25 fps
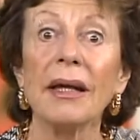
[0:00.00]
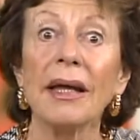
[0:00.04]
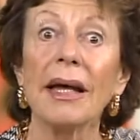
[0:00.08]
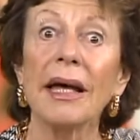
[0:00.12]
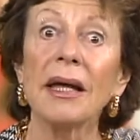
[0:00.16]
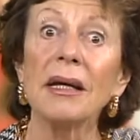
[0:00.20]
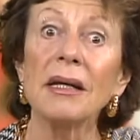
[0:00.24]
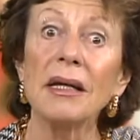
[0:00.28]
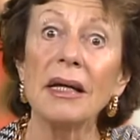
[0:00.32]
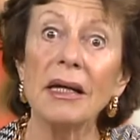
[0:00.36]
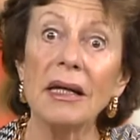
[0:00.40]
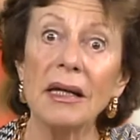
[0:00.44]

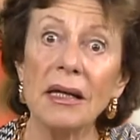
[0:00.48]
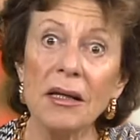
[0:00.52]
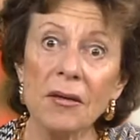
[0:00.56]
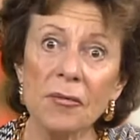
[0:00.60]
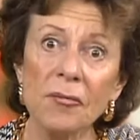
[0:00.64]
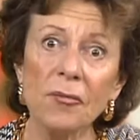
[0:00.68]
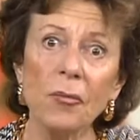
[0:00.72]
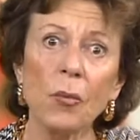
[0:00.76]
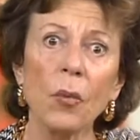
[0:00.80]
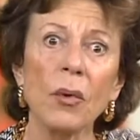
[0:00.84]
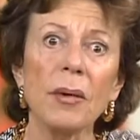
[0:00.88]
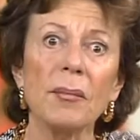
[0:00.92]
And
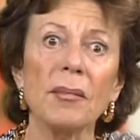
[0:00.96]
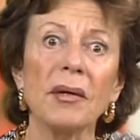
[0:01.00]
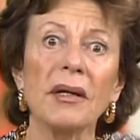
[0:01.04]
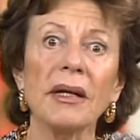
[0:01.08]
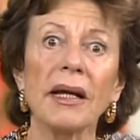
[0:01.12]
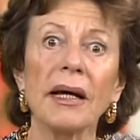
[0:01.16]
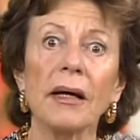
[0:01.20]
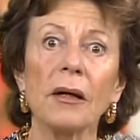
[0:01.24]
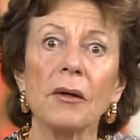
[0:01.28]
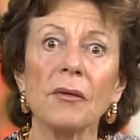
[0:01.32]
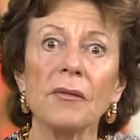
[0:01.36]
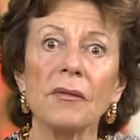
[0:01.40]
if women
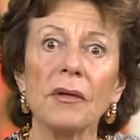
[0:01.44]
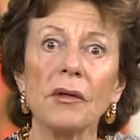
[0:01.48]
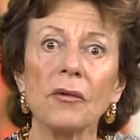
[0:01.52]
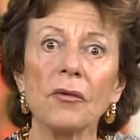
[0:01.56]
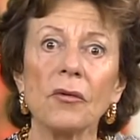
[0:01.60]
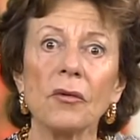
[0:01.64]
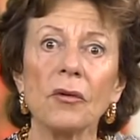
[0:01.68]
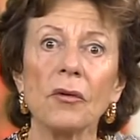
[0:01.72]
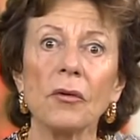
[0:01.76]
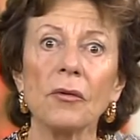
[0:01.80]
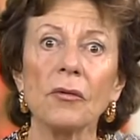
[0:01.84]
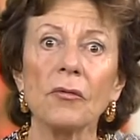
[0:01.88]
held
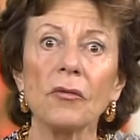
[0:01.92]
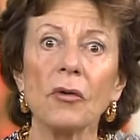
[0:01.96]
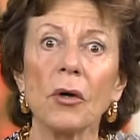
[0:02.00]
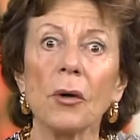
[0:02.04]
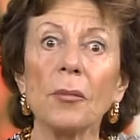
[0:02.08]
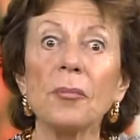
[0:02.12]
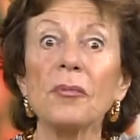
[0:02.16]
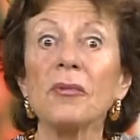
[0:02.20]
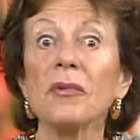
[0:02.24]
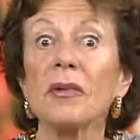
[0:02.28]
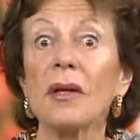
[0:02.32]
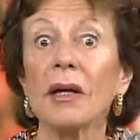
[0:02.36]
digital
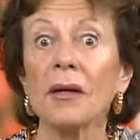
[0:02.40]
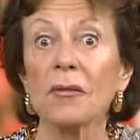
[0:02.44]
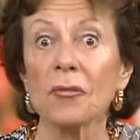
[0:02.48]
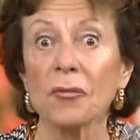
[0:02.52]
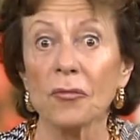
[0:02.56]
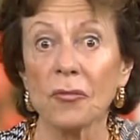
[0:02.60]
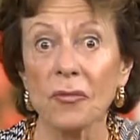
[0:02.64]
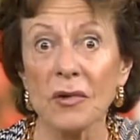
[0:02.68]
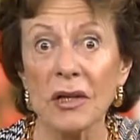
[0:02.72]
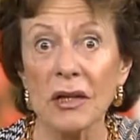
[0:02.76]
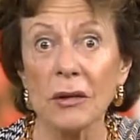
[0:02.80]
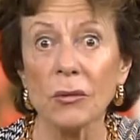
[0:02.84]
jobs as
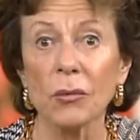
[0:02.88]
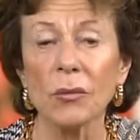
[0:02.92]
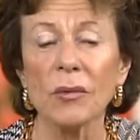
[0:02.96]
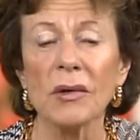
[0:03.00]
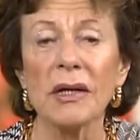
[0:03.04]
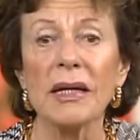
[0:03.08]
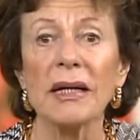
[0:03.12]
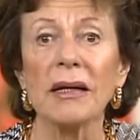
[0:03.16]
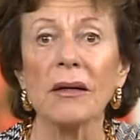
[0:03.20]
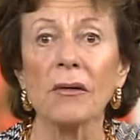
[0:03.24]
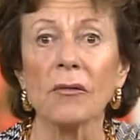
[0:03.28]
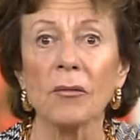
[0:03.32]

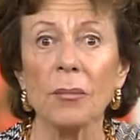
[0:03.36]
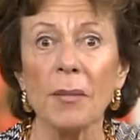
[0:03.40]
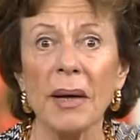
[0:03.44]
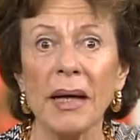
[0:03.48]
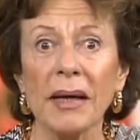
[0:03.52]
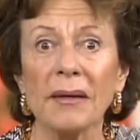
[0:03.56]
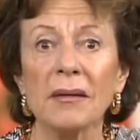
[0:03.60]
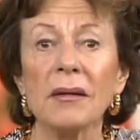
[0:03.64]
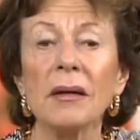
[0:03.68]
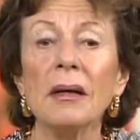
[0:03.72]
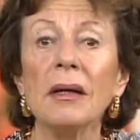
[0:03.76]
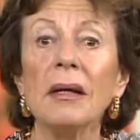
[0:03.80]
frequently as
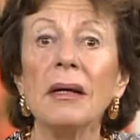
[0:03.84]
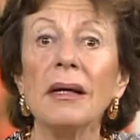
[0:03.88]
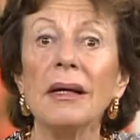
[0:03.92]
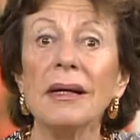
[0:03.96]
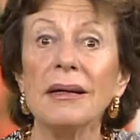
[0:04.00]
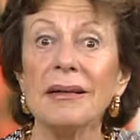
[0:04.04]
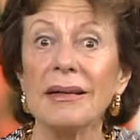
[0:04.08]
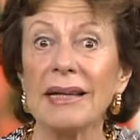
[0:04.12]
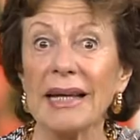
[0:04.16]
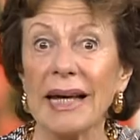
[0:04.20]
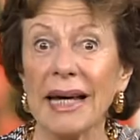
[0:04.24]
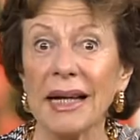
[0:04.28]
men,
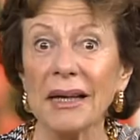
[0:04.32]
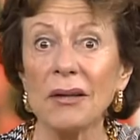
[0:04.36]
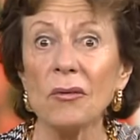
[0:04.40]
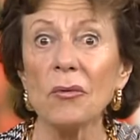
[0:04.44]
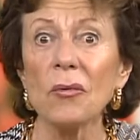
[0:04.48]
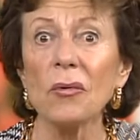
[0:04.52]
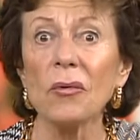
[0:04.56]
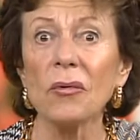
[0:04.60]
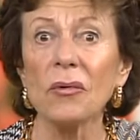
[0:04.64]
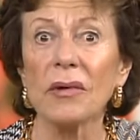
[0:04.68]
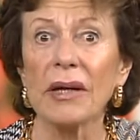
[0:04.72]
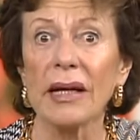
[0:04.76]
the
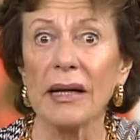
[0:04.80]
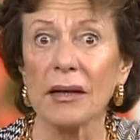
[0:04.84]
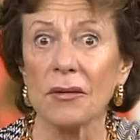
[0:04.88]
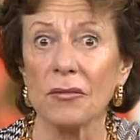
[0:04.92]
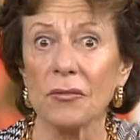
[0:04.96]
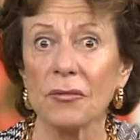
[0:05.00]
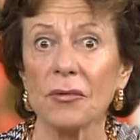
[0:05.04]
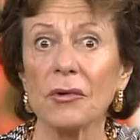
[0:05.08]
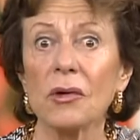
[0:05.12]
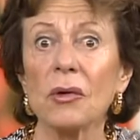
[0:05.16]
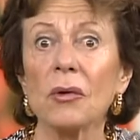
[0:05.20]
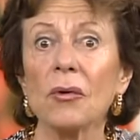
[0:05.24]
annual gain
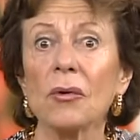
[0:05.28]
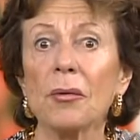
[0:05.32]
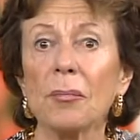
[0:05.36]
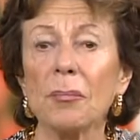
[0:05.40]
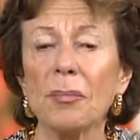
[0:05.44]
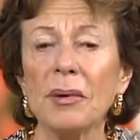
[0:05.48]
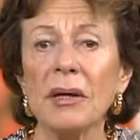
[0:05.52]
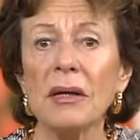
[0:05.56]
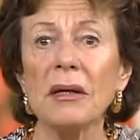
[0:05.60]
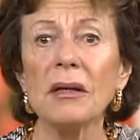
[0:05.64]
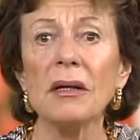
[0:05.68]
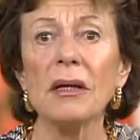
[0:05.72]
for the
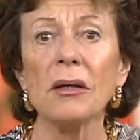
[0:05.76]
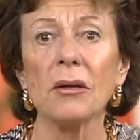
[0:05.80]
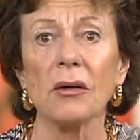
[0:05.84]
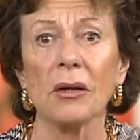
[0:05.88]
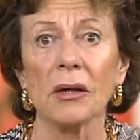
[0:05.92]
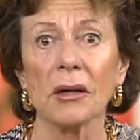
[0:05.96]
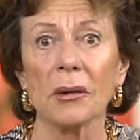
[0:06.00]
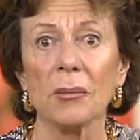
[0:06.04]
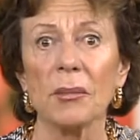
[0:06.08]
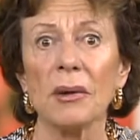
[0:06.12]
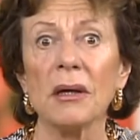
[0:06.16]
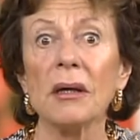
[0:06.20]
European
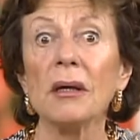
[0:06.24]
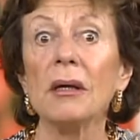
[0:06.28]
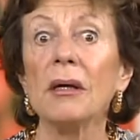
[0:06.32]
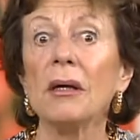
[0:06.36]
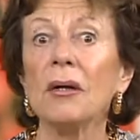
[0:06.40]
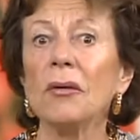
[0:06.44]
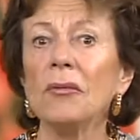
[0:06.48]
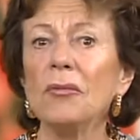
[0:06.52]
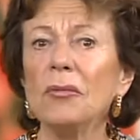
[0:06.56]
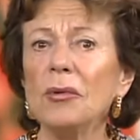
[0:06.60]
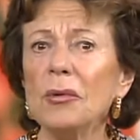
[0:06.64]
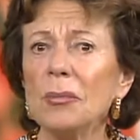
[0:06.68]
economy
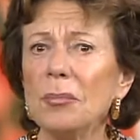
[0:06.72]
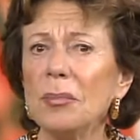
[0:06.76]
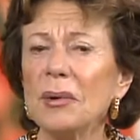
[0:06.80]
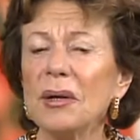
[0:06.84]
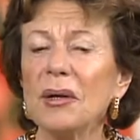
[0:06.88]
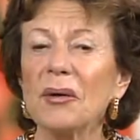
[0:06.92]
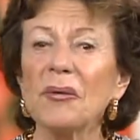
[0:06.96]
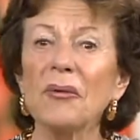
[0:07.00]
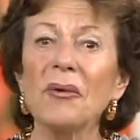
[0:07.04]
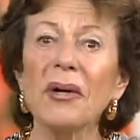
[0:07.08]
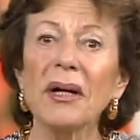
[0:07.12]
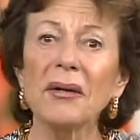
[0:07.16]
would
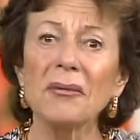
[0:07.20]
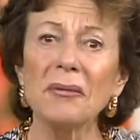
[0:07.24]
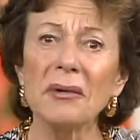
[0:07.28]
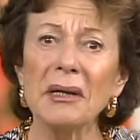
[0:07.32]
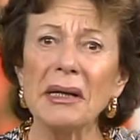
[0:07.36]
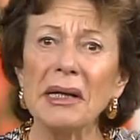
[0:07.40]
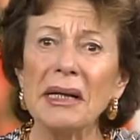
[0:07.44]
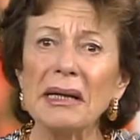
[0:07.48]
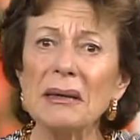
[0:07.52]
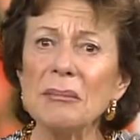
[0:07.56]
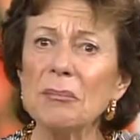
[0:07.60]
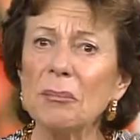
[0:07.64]
be around
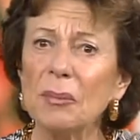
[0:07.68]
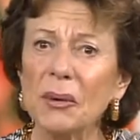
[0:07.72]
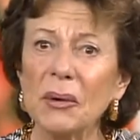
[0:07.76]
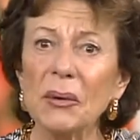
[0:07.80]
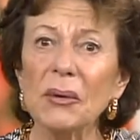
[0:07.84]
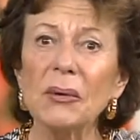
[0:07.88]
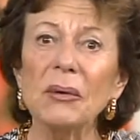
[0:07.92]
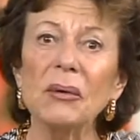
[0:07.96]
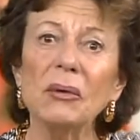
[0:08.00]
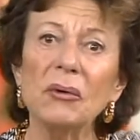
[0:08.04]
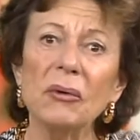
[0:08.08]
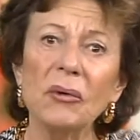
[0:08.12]
9
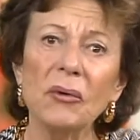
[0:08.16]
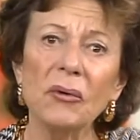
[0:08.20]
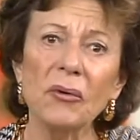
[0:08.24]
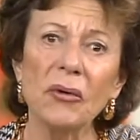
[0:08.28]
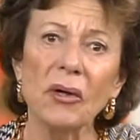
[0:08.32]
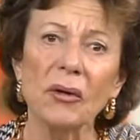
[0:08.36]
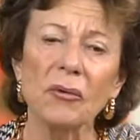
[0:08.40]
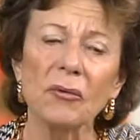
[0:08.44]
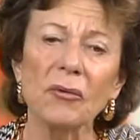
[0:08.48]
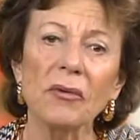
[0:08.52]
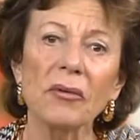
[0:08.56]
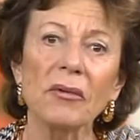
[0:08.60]
billion
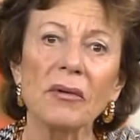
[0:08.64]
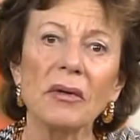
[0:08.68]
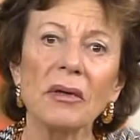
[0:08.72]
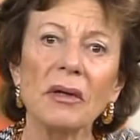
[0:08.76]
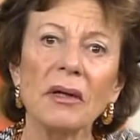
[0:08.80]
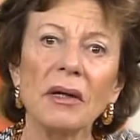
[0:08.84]
euros.